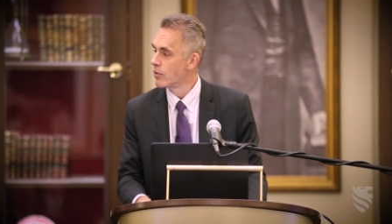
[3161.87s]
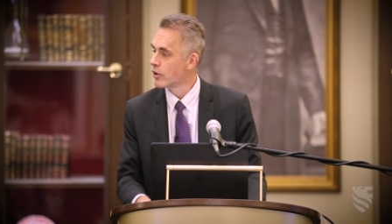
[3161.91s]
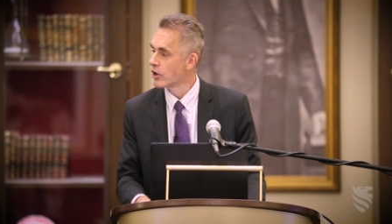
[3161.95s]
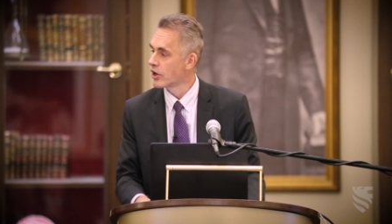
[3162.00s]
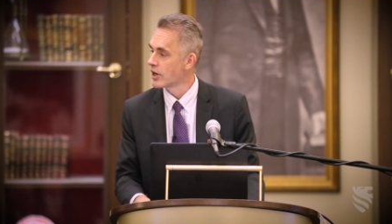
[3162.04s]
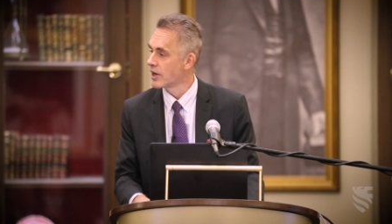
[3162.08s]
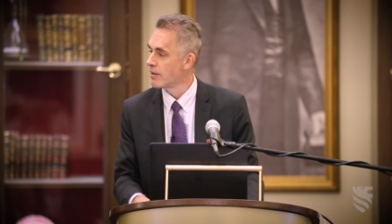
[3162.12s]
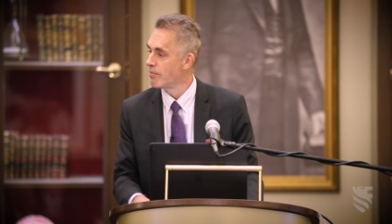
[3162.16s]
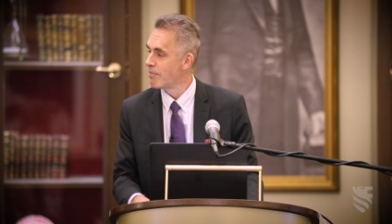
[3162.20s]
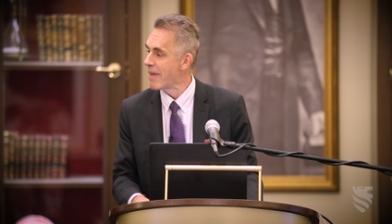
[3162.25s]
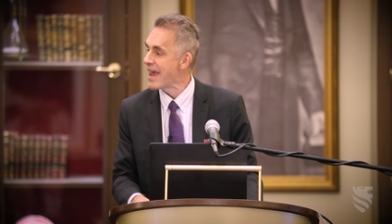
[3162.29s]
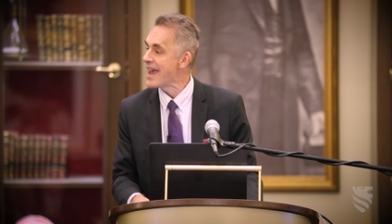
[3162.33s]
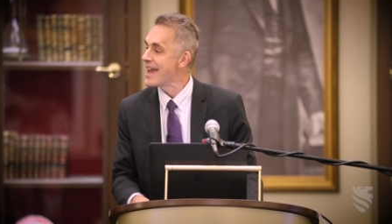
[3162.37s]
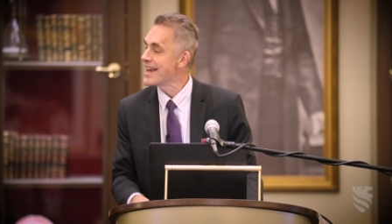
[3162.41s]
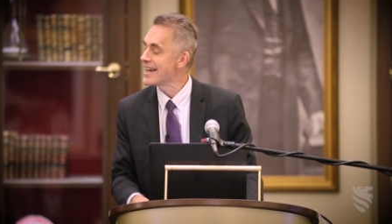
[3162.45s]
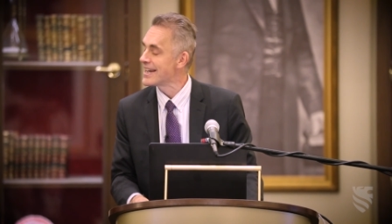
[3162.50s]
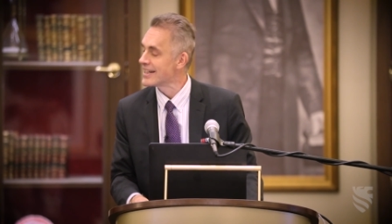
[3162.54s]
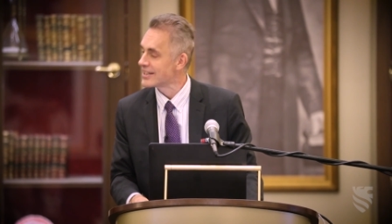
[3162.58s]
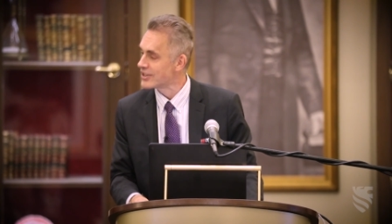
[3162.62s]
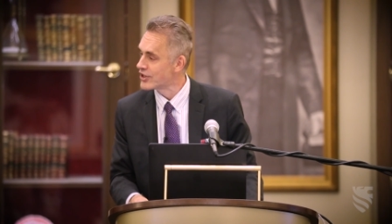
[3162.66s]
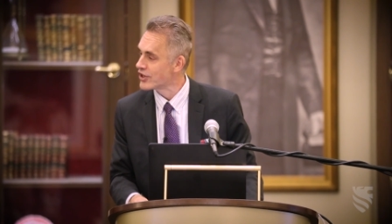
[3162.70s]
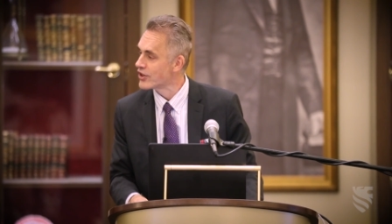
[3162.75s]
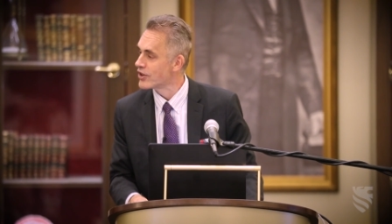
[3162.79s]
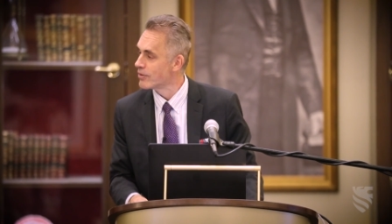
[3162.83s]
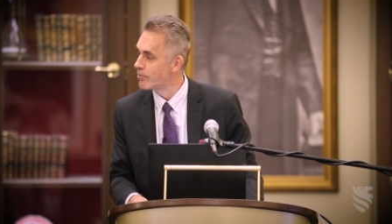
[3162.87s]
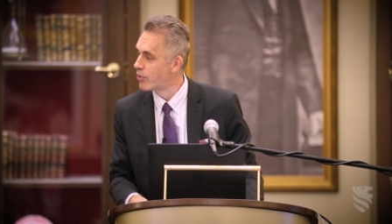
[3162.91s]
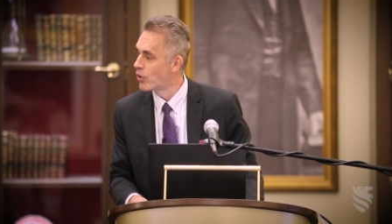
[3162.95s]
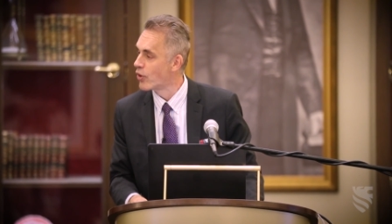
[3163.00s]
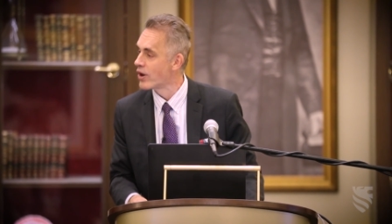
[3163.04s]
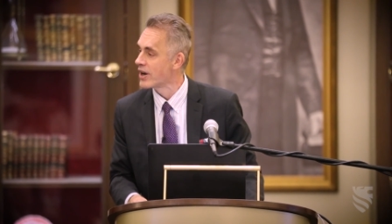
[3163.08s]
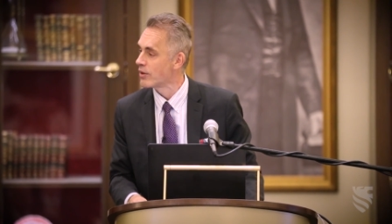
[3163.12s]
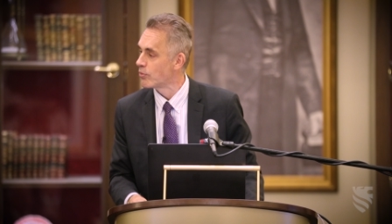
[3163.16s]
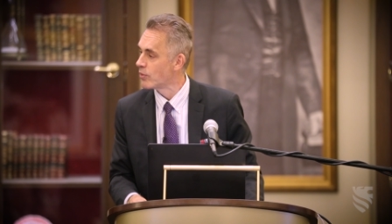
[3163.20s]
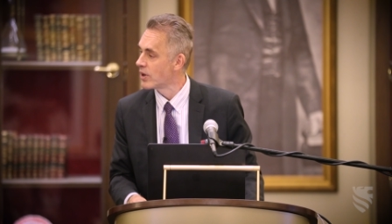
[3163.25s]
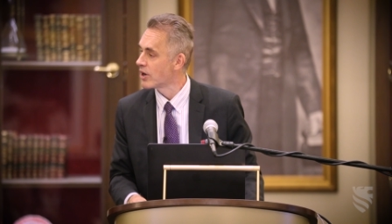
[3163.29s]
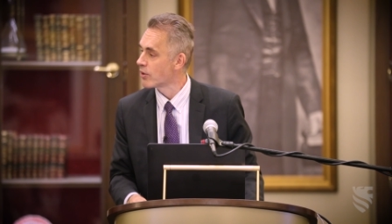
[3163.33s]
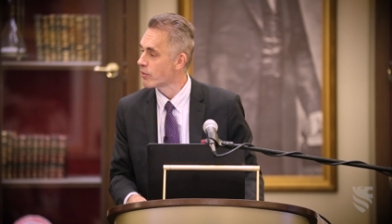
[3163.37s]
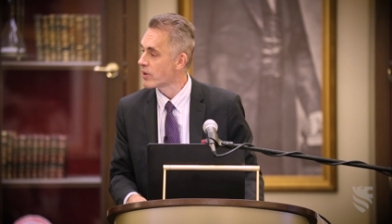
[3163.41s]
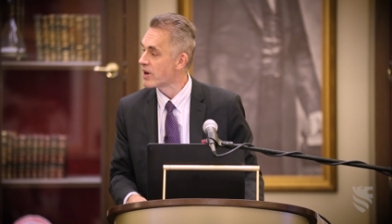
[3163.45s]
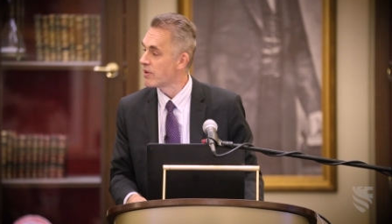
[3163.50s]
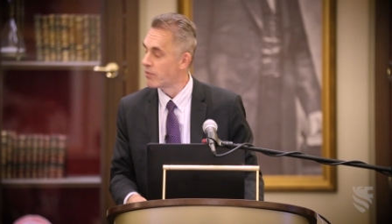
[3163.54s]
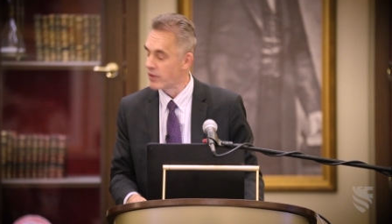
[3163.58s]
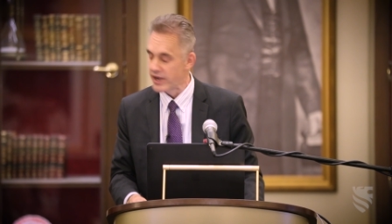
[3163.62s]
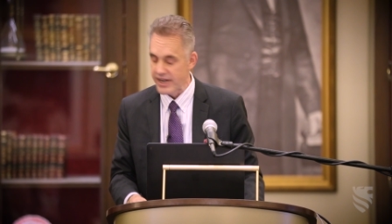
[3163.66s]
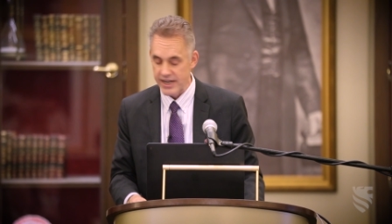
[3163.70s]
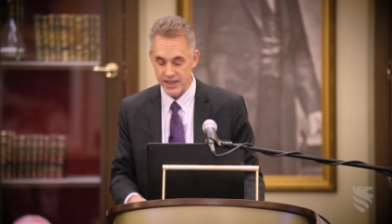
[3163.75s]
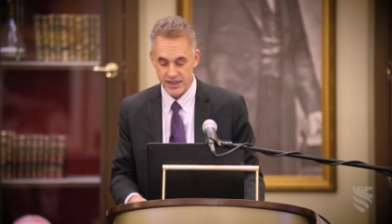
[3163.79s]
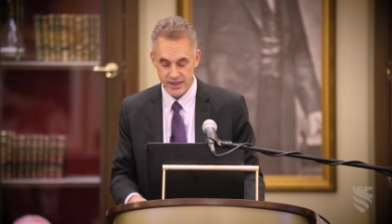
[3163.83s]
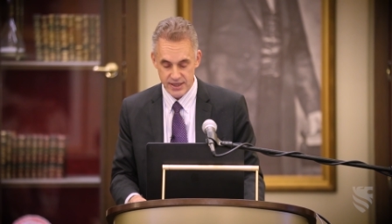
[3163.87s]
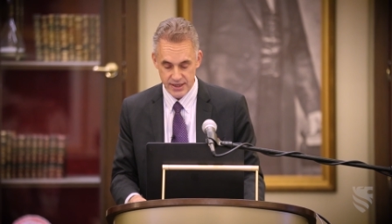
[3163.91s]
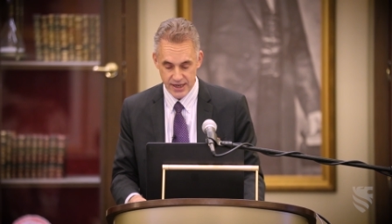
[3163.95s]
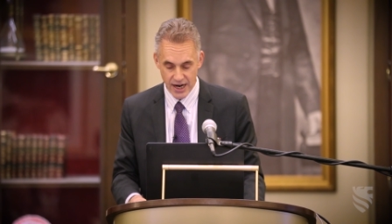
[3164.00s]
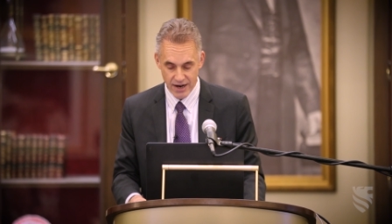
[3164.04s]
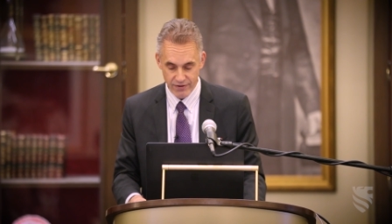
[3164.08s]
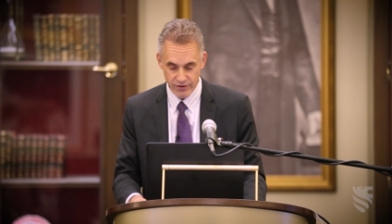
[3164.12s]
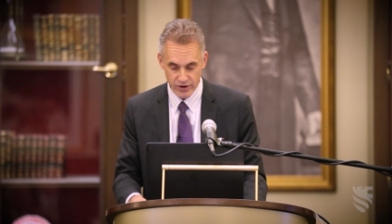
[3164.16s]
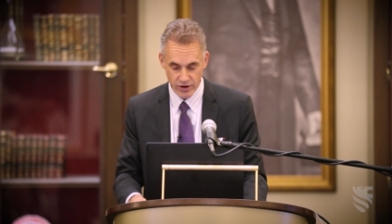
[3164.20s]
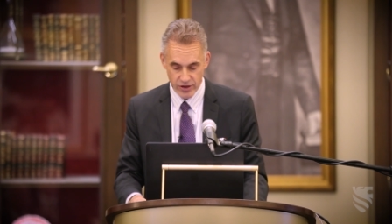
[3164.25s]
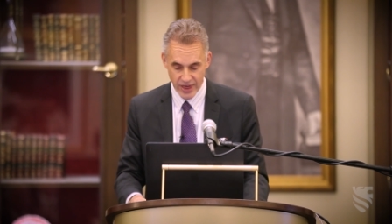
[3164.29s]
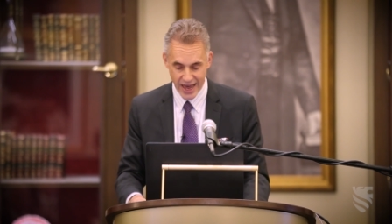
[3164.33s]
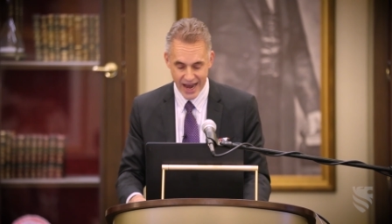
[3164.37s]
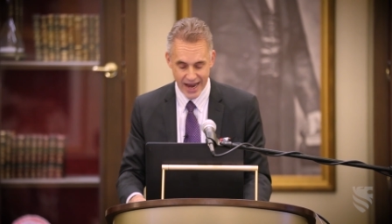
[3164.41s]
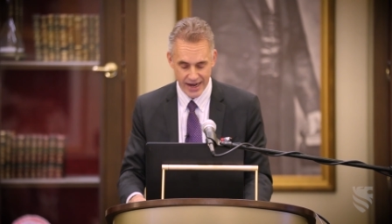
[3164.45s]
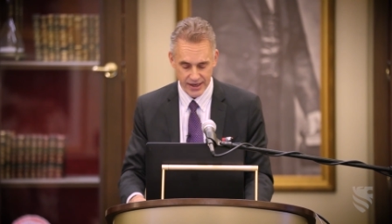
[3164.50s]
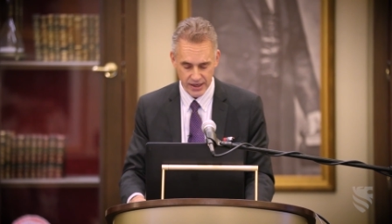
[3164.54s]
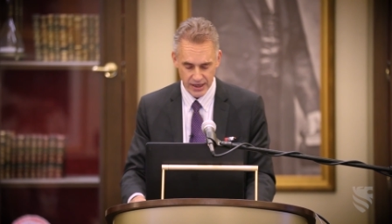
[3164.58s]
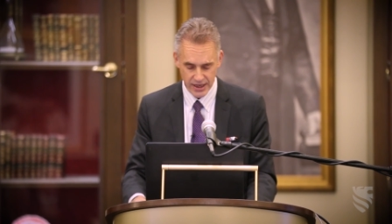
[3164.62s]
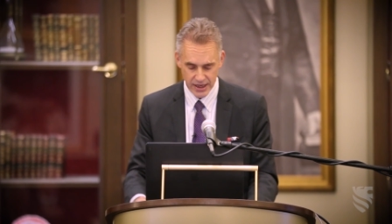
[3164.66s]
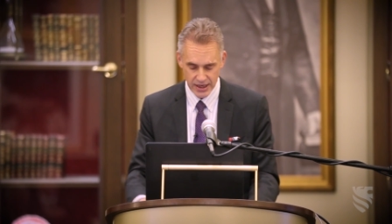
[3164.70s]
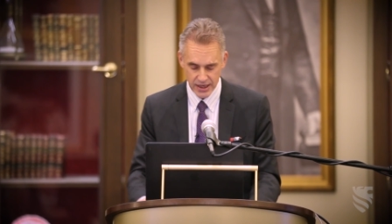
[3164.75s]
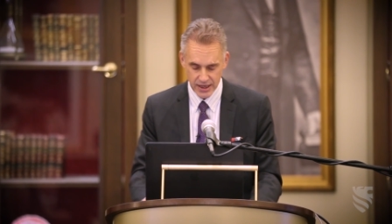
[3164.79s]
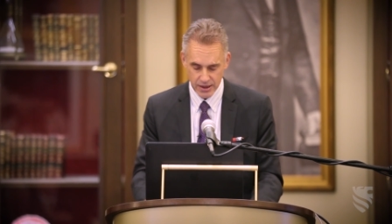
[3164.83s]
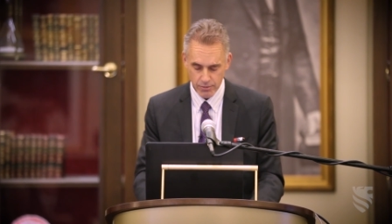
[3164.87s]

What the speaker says: gonna make it to the point where we rediscover that.